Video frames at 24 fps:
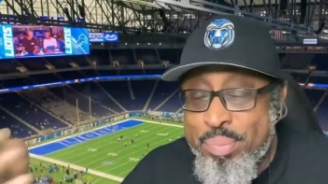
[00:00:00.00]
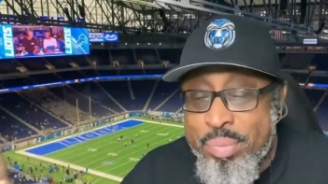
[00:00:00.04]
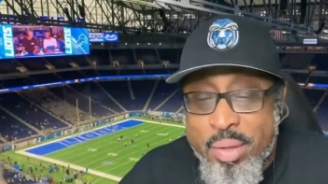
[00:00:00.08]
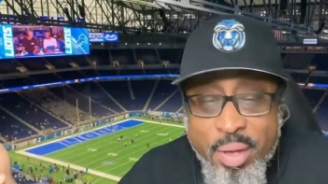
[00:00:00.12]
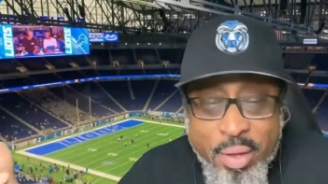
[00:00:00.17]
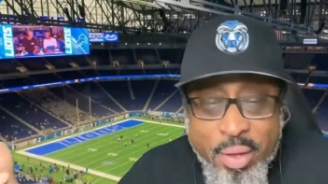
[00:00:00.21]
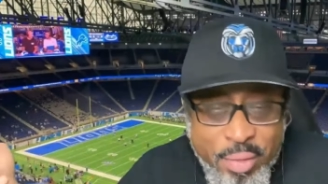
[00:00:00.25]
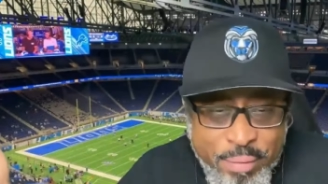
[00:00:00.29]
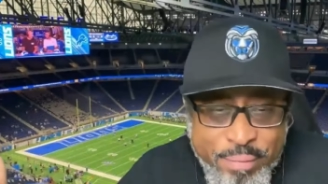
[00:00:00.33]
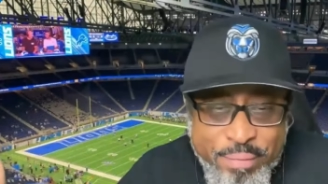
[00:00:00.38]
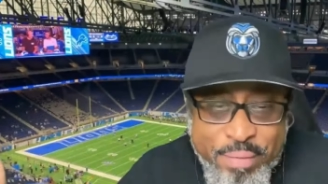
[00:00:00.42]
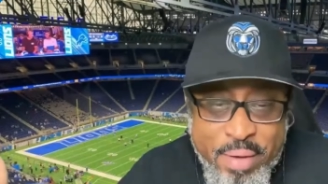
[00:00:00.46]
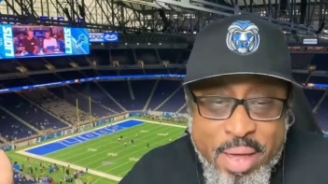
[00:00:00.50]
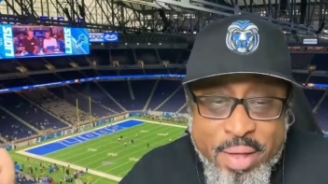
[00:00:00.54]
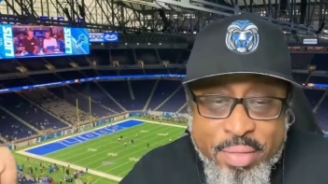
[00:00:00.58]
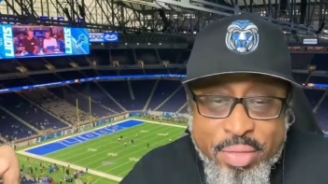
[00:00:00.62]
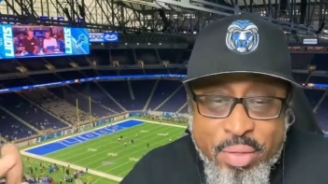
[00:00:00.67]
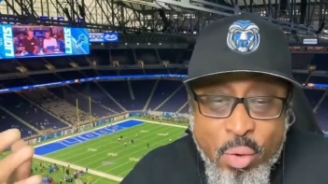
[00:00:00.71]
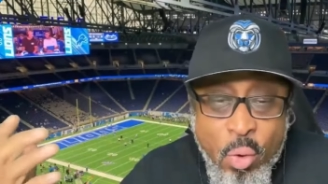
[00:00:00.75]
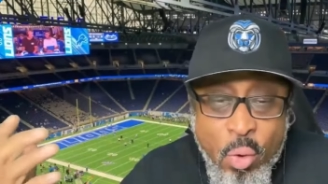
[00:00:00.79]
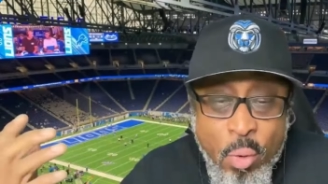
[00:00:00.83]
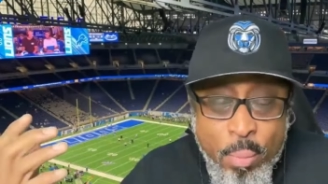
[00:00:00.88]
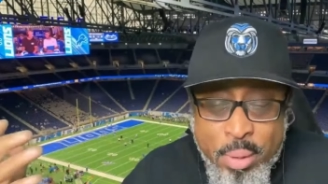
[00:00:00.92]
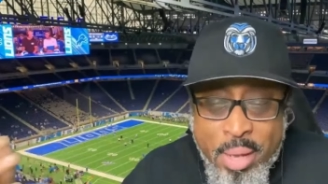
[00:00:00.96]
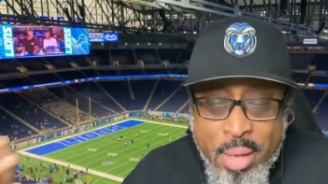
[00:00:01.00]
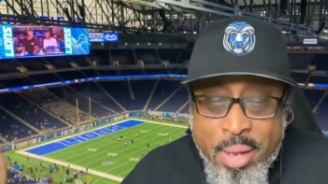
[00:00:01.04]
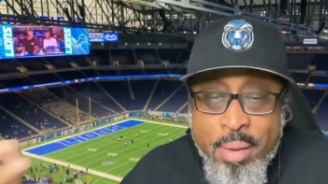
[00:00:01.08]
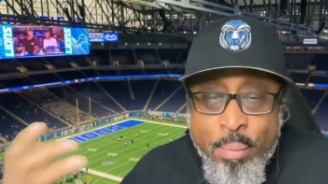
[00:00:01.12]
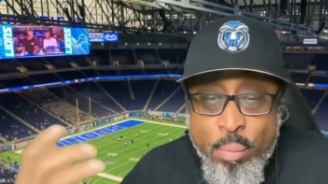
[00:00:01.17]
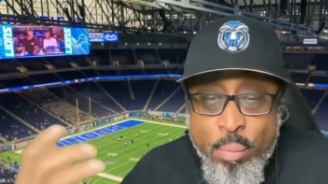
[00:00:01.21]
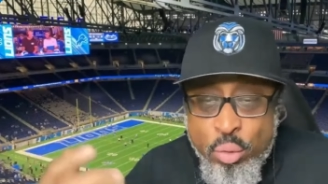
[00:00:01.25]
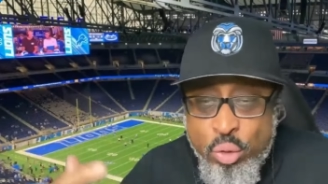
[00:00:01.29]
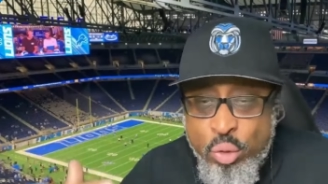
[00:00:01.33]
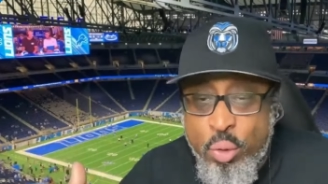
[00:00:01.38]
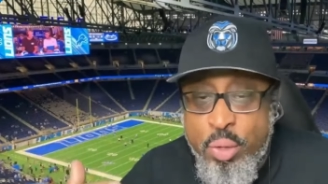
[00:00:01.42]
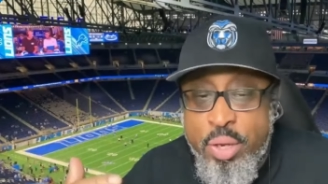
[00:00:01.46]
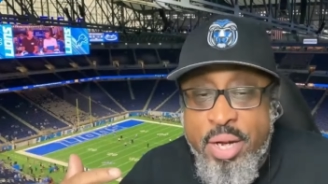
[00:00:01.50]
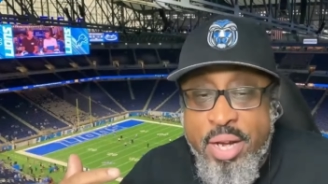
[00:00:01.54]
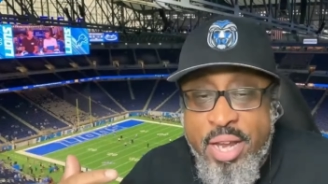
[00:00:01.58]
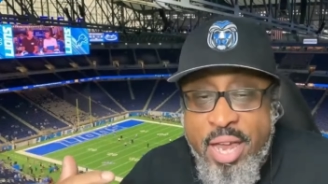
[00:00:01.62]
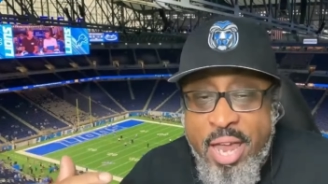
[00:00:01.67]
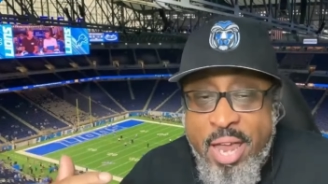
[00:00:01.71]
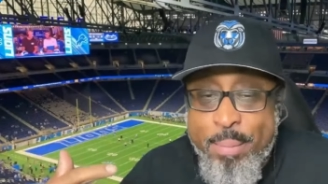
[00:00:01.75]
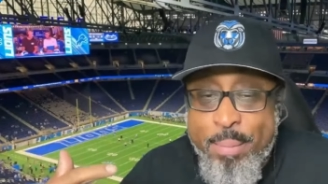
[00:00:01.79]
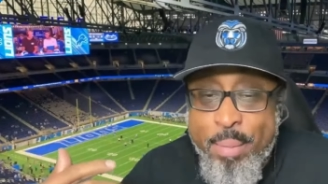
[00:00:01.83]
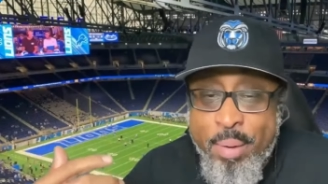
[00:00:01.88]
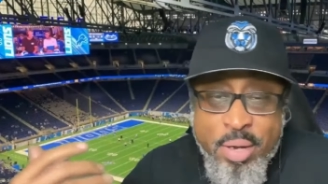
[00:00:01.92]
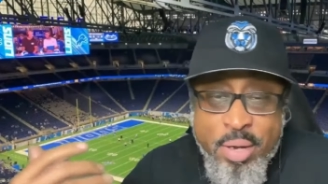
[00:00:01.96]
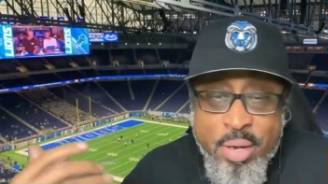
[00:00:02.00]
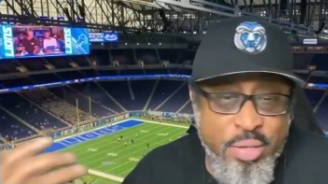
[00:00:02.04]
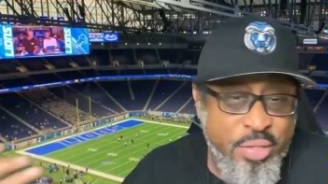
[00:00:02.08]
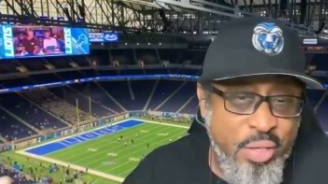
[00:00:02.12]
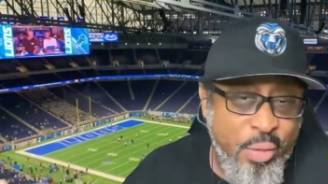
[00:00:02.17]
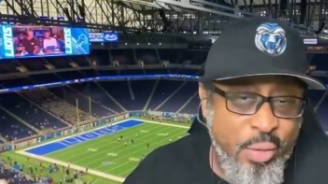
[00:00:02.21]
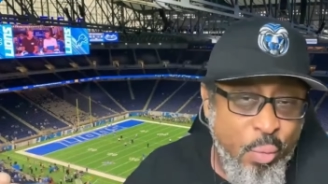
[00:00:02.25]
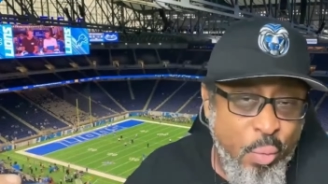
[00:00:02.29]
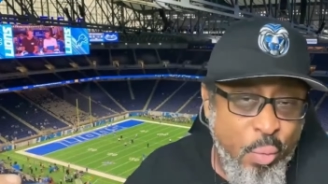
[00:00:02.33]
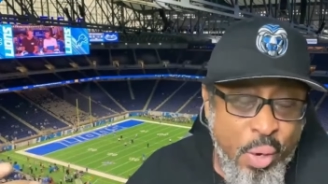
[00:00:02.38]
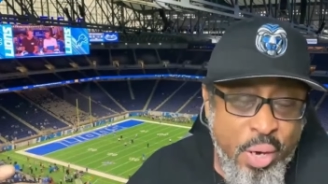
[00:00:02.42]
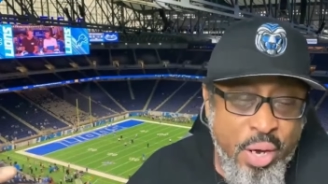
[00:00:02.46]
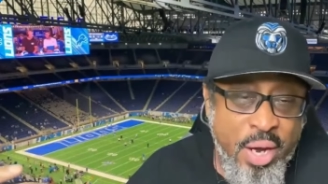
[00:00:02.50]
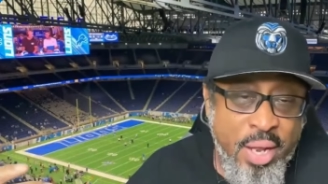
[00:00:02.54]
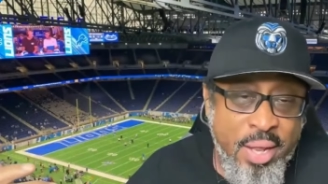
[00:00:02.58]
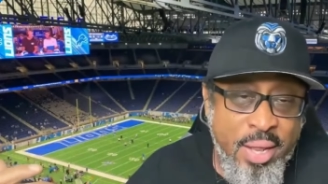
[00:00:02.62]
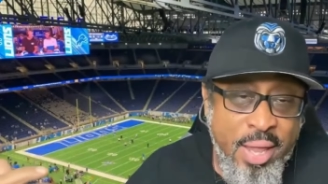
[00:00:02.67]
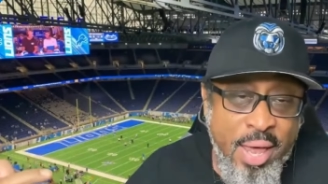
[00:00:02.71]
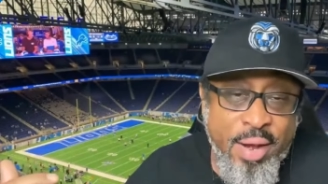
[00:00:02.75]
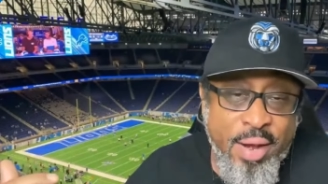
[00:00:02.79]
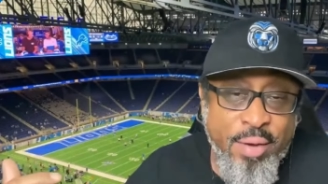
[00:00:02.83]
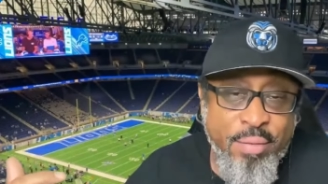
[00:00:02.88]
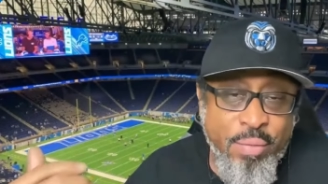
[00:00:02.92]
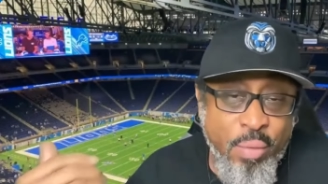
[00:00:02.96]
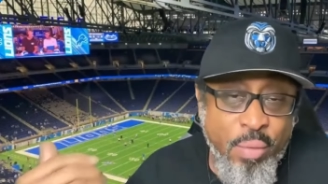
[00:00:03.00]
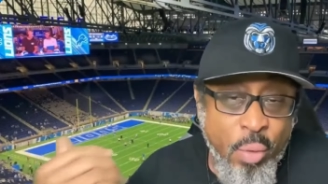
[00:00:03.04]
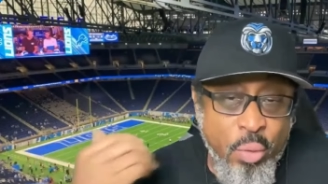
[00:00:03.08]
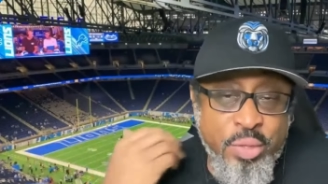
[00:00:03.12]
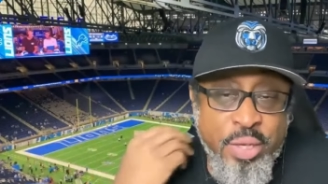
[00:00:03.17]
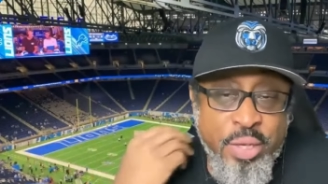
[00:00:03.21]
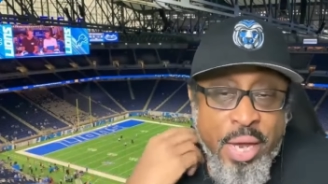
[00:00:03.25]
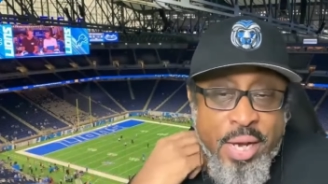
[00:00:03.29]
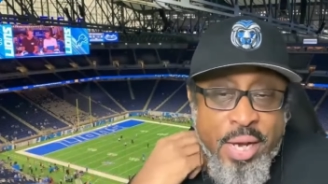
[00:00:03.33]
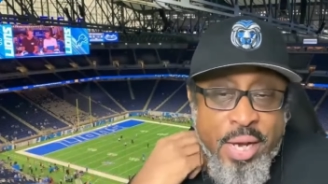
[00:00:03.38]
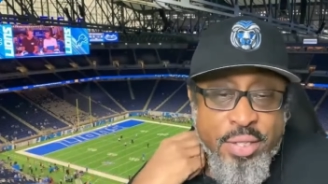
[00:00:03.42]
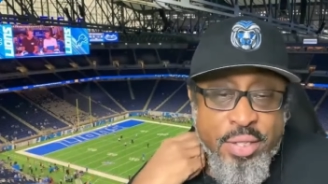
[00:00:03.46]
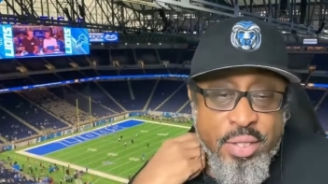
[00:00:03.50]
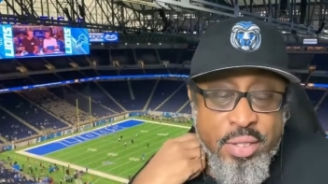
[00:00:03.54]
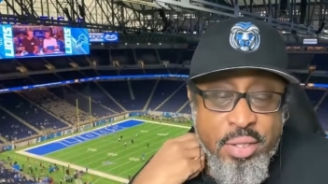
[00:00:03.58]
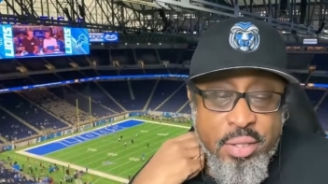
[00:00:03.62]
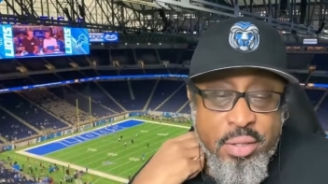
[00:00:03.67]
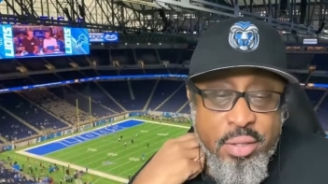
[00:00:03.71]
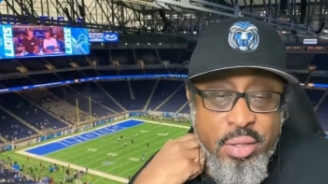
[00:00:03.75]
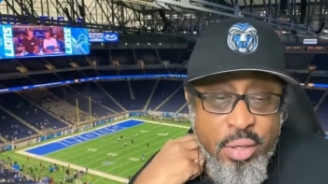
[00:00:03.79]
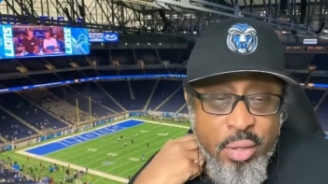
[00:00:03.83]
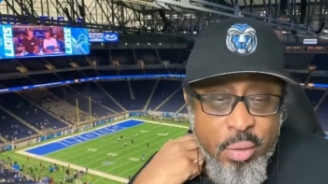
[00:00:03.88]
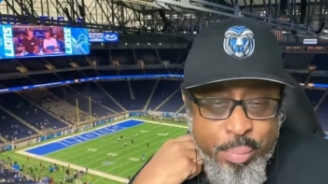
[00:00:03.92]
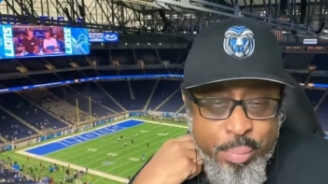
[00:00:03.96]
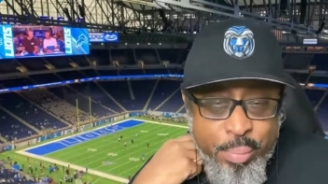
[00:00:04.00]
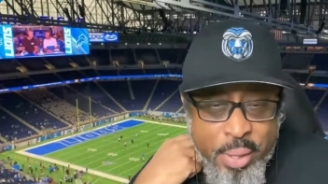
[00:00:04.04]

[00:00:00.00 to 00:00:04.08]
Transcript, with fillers: of the fact that, or play the majority of the game because there weren't a lot of rotation,